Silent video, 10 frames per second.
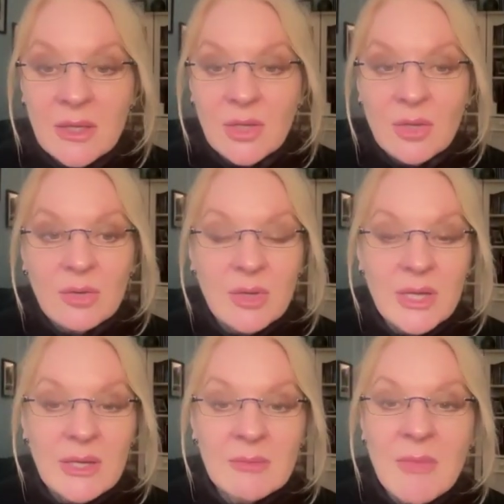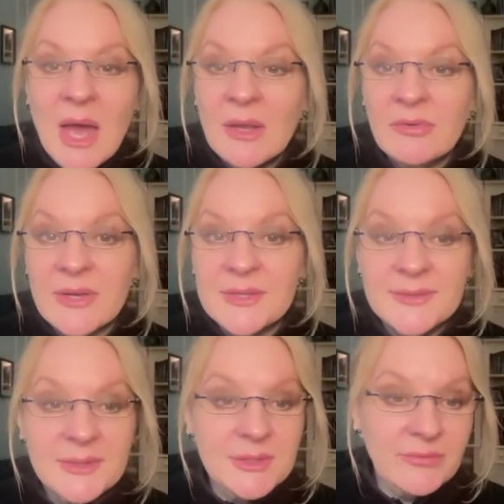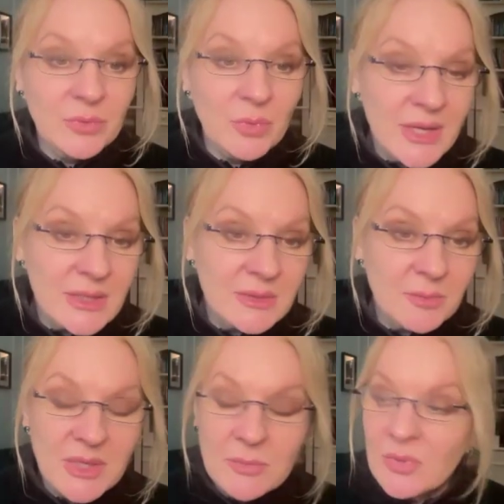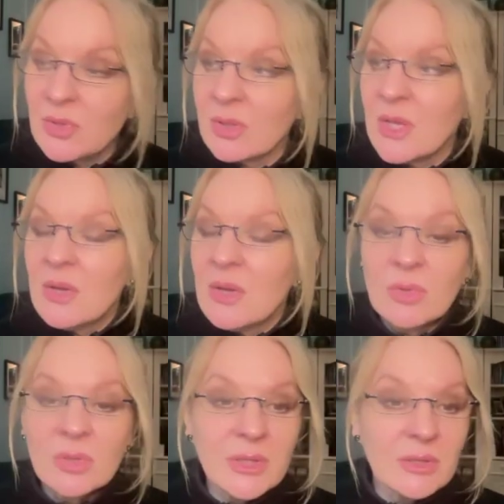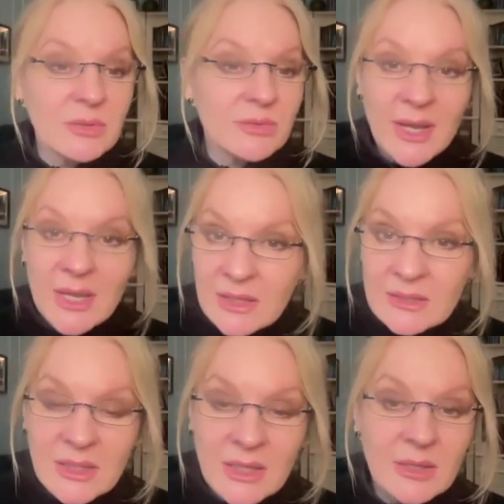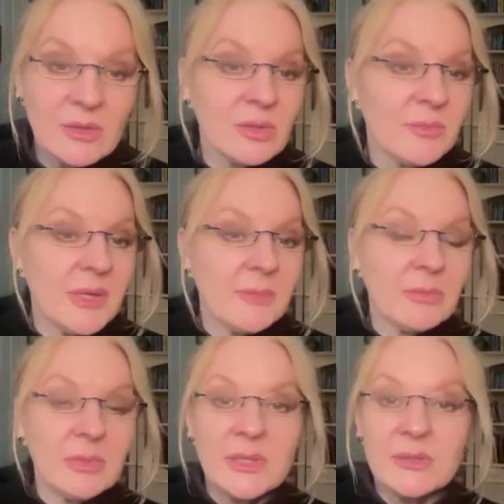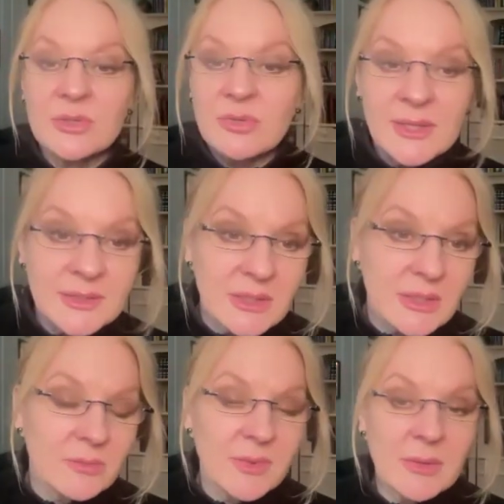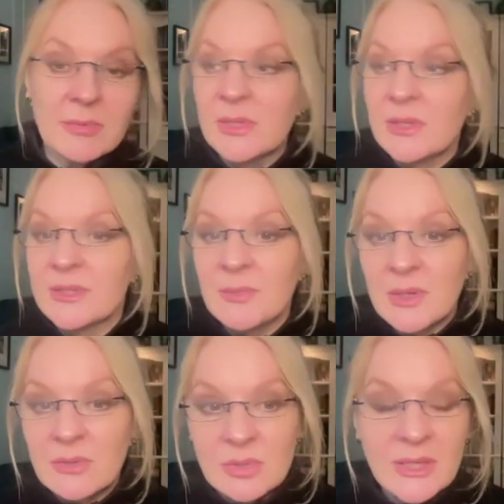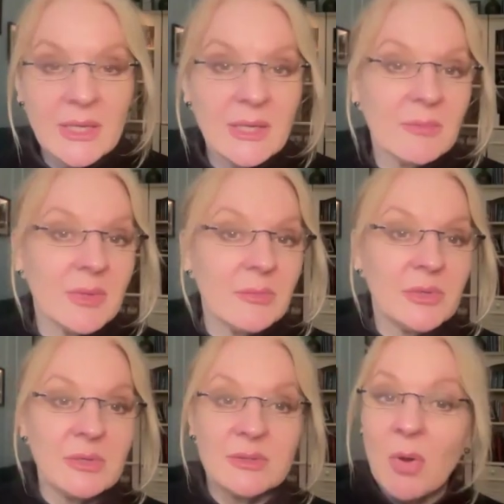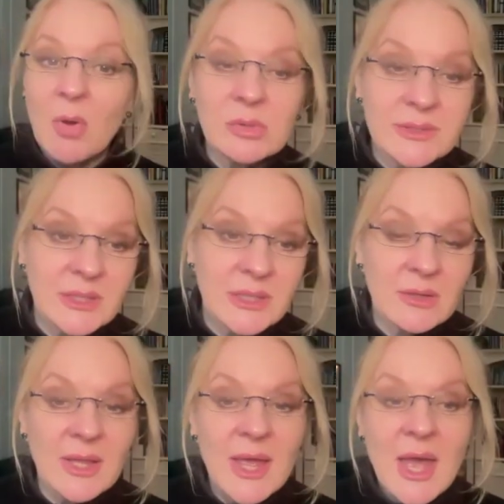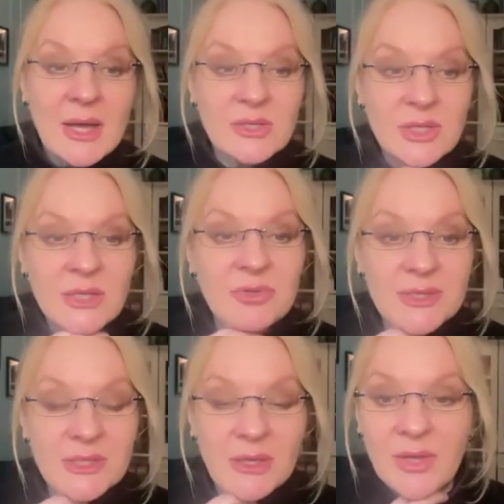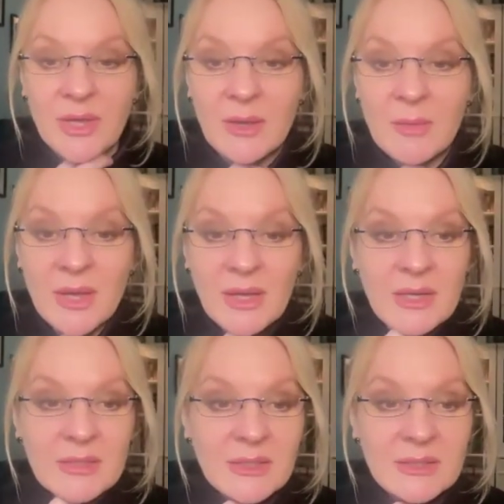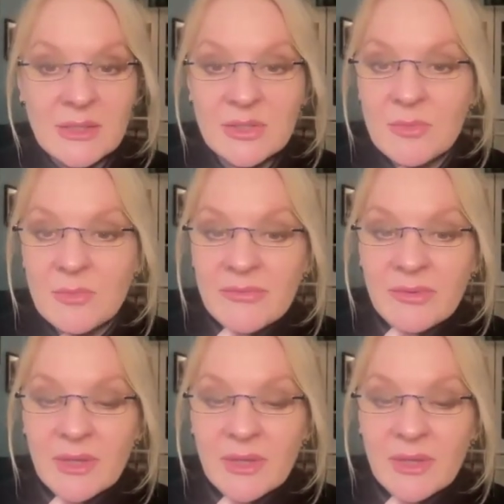Healing manifests in different ways. People will use Reiki to heal. People will use trance to heal. People will use spiritual healing. People use bowls to heal. Actually, an interesting thing about Cayce is, I do believe,